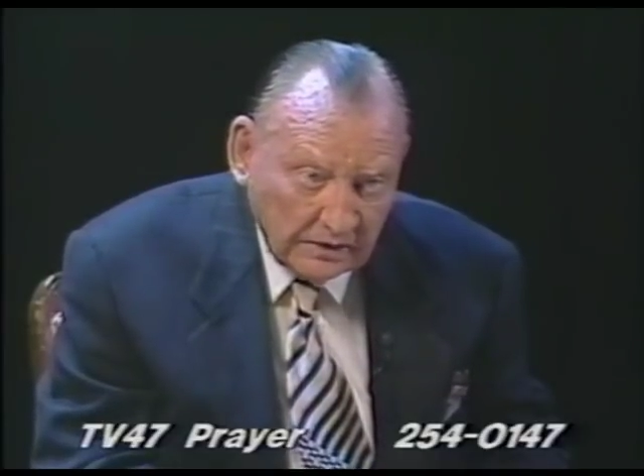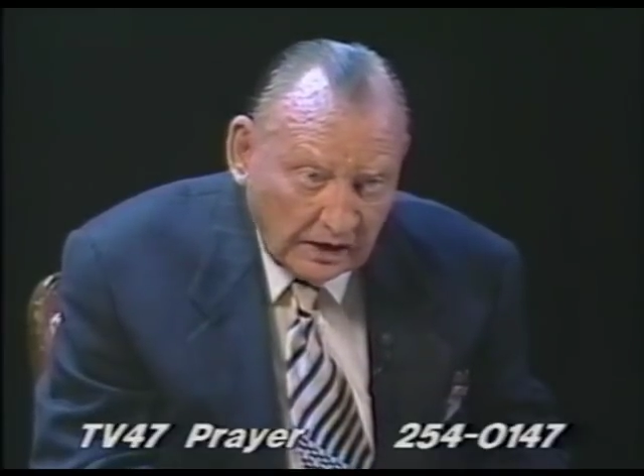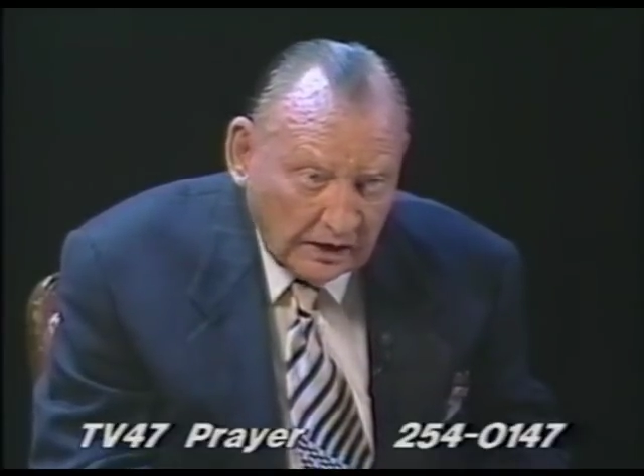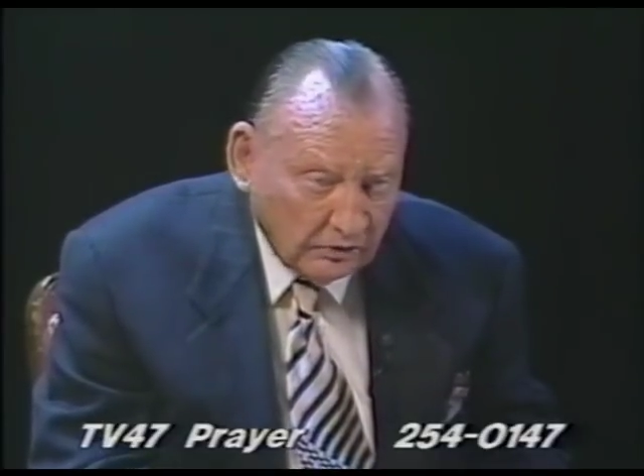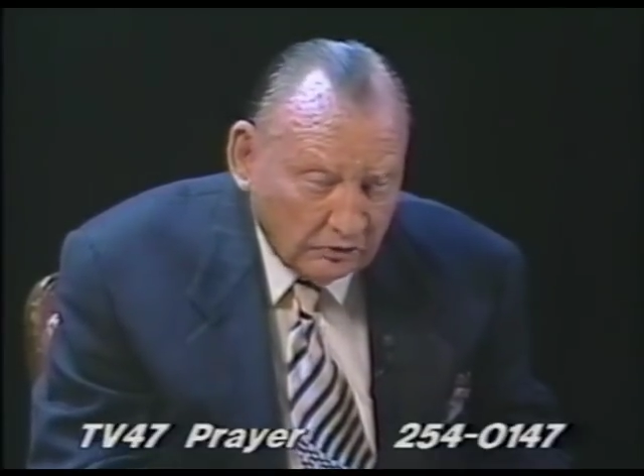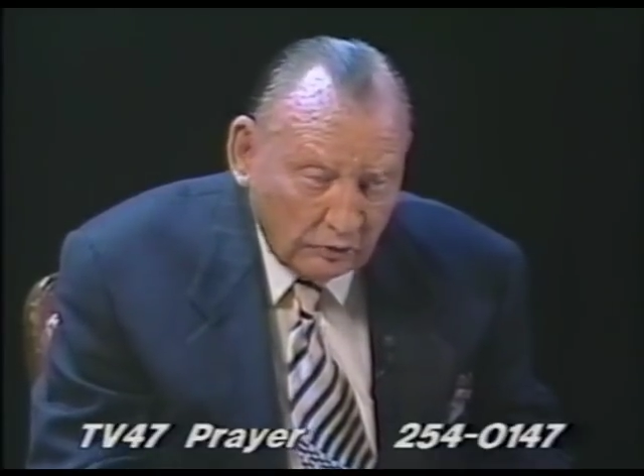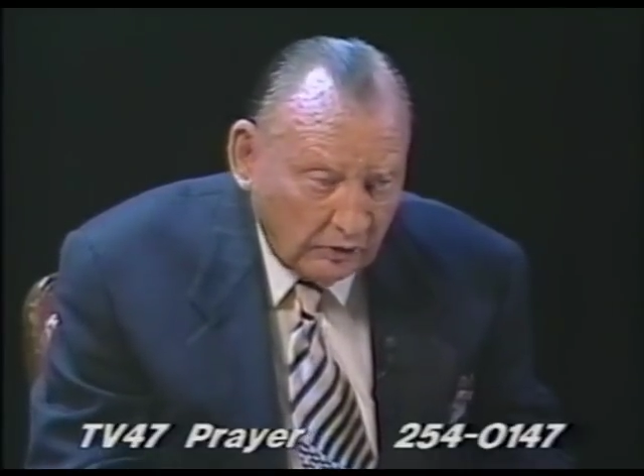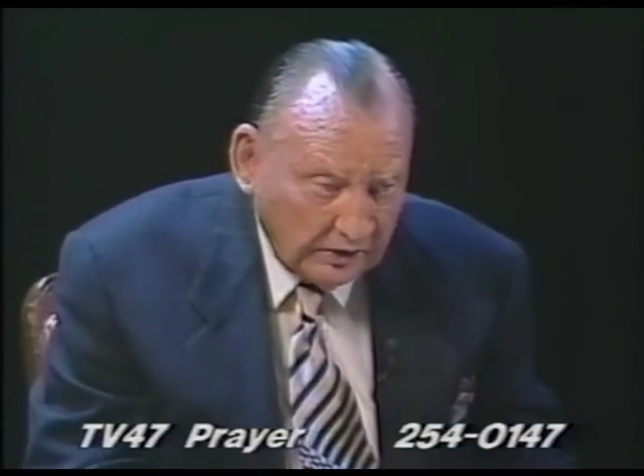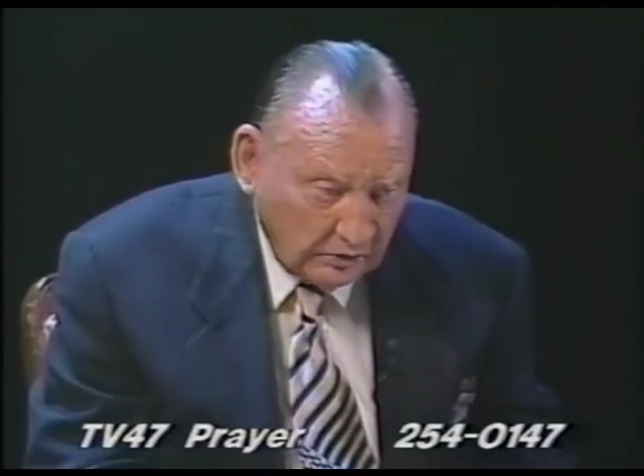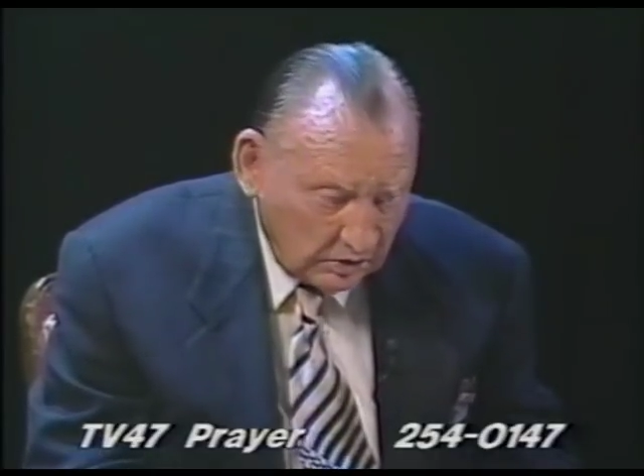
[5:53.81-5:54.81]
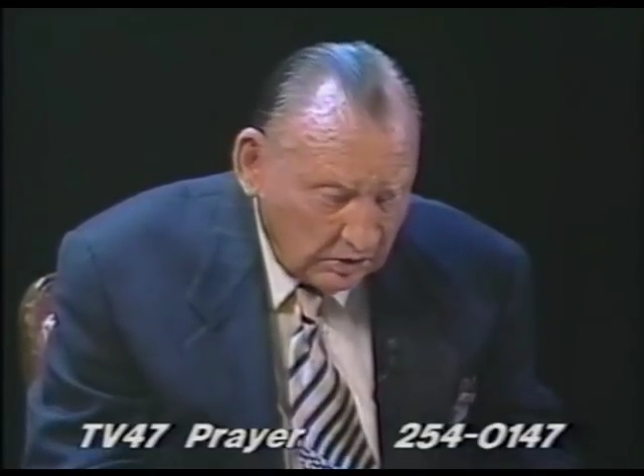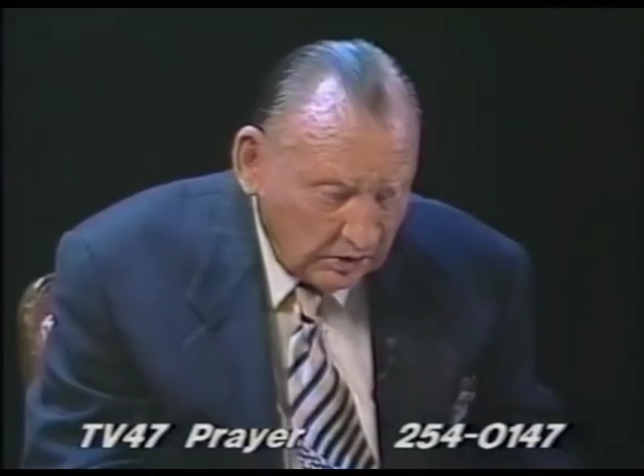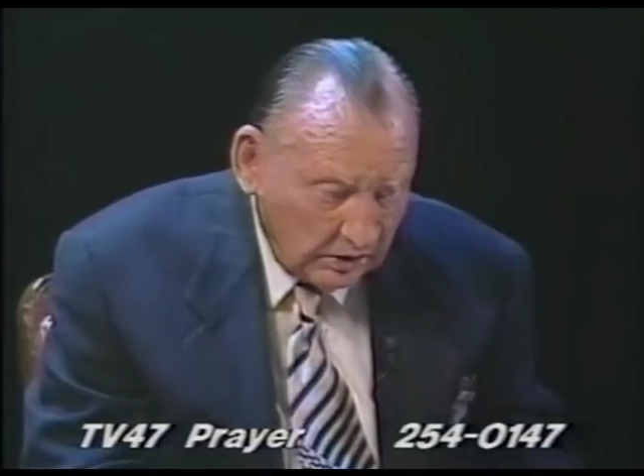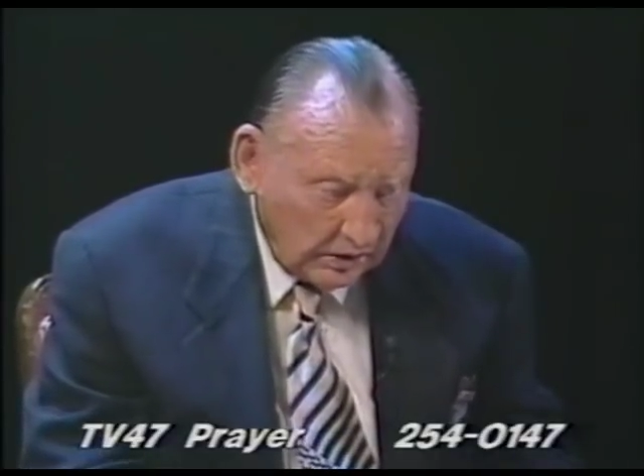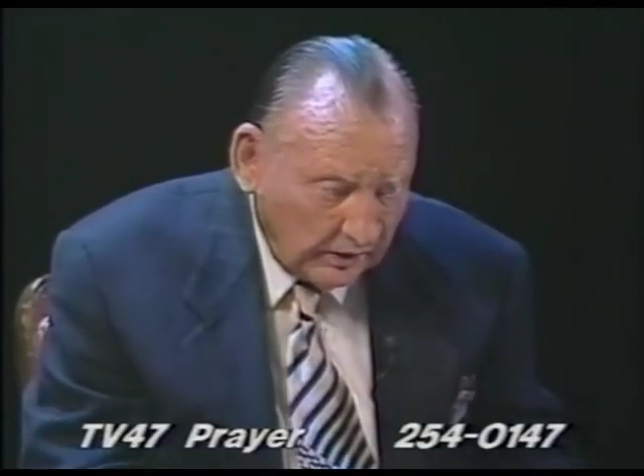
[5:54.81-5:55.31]
I don't know why.
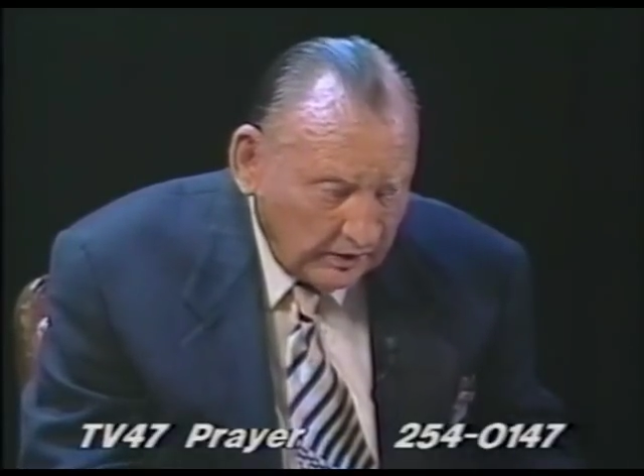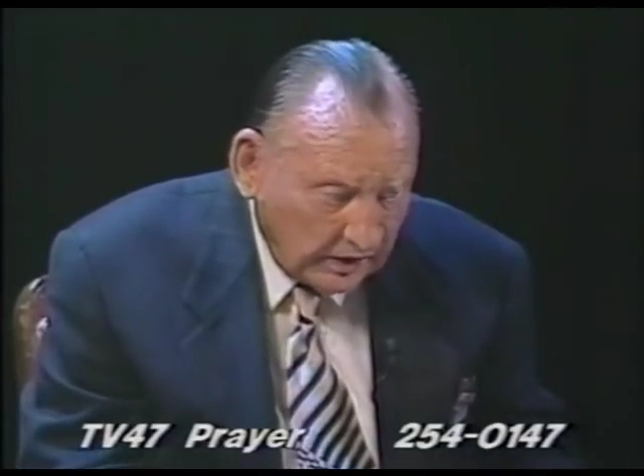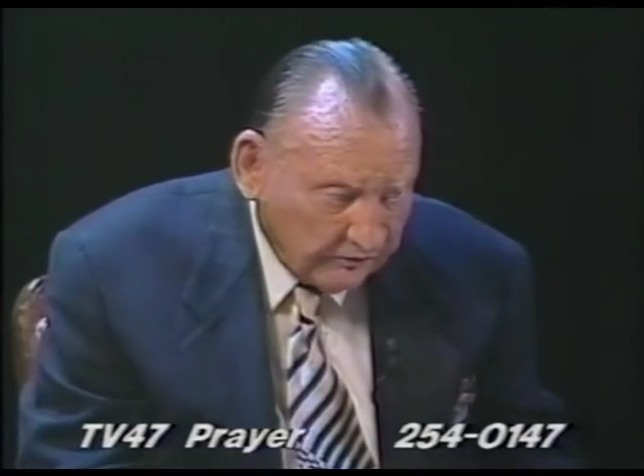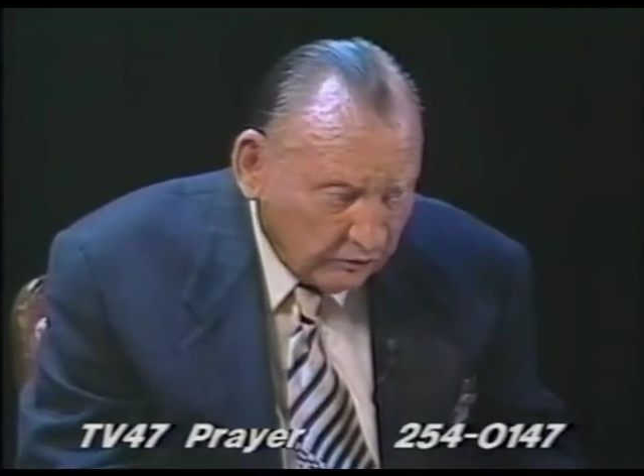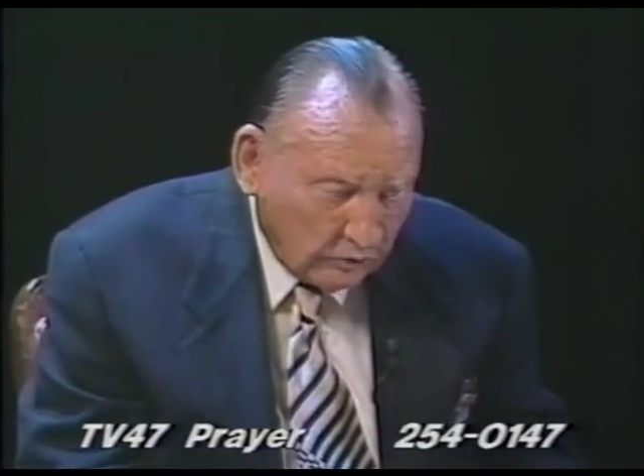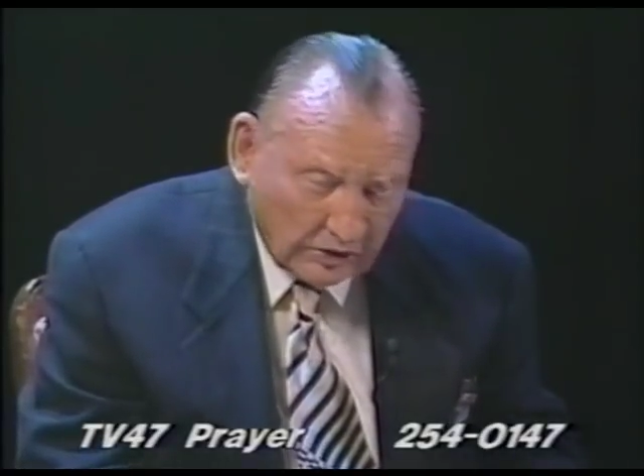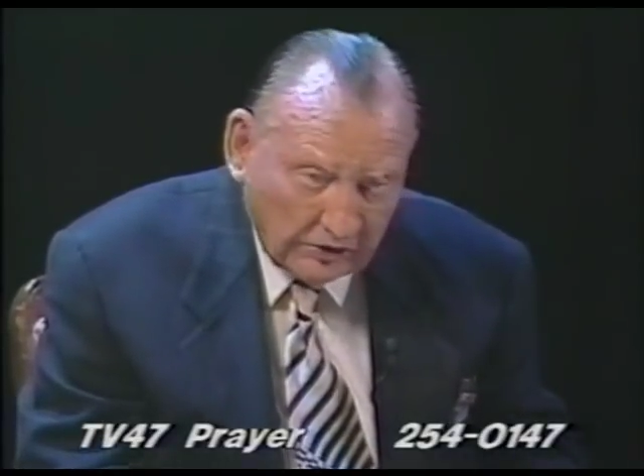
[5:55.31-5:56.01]
Never one